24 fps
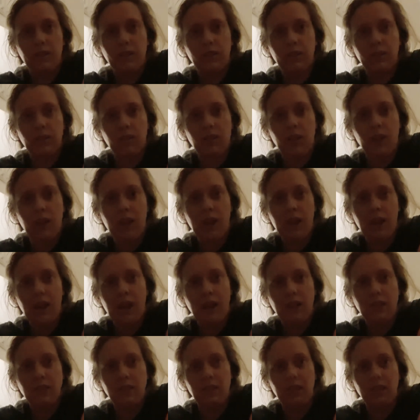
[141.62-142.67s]
I had
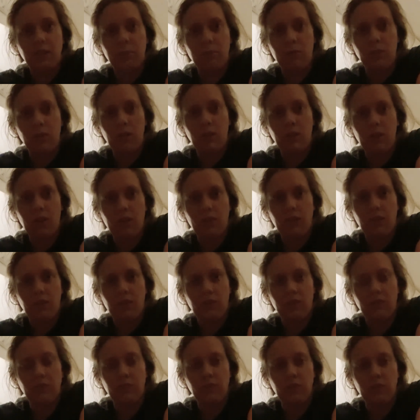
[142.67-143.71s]
to get my other half
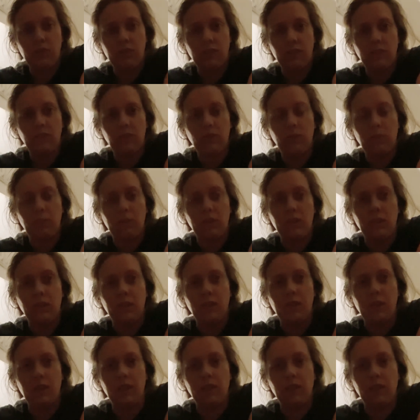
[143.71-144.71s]
to do this for me the other day,